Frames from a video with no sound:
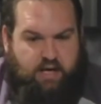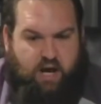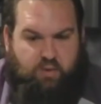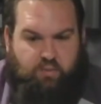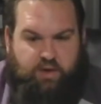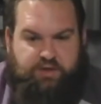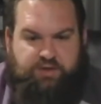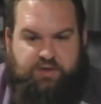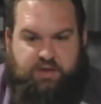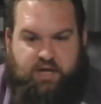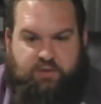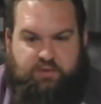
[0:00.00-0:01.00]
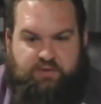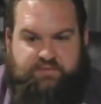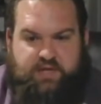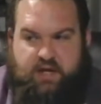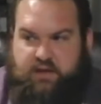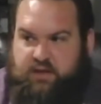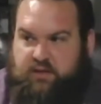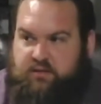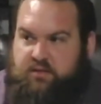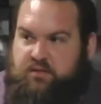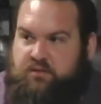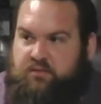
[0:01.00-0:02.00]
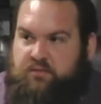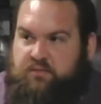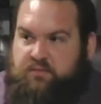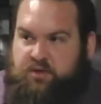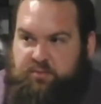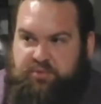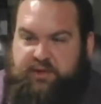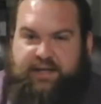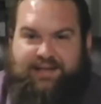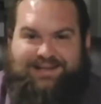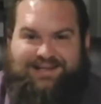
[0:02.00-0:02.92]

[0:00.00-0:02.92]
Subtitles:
I wish that I would have taken completing